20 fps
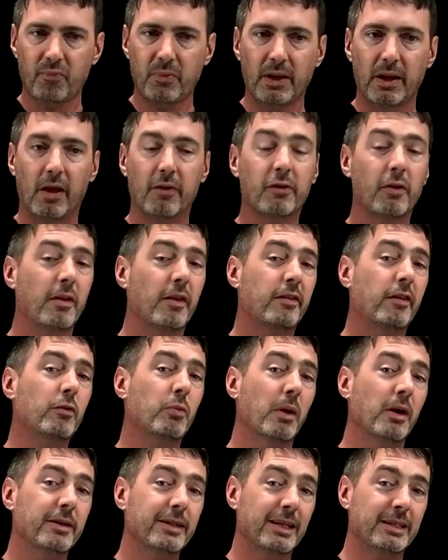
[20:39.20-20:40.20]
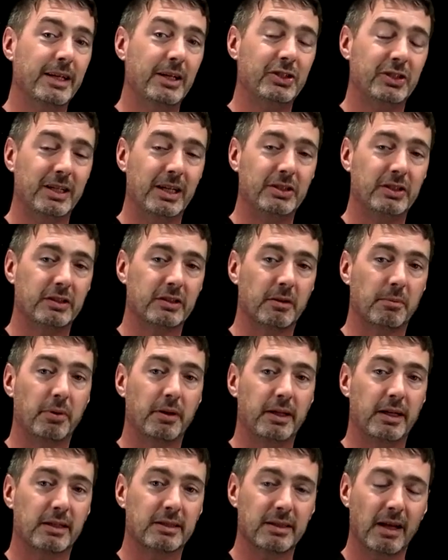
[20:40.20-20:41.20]
And so this is where detonation engines are pretty
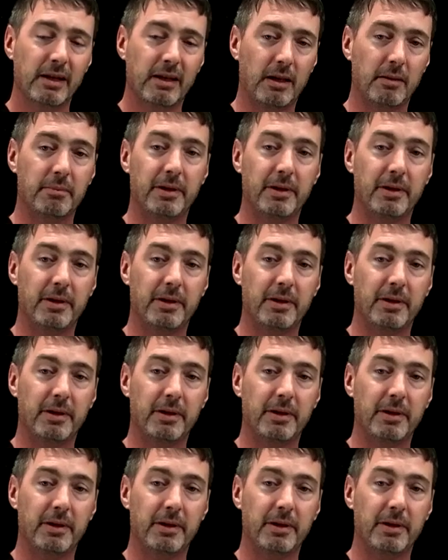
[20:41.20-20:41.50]
exciting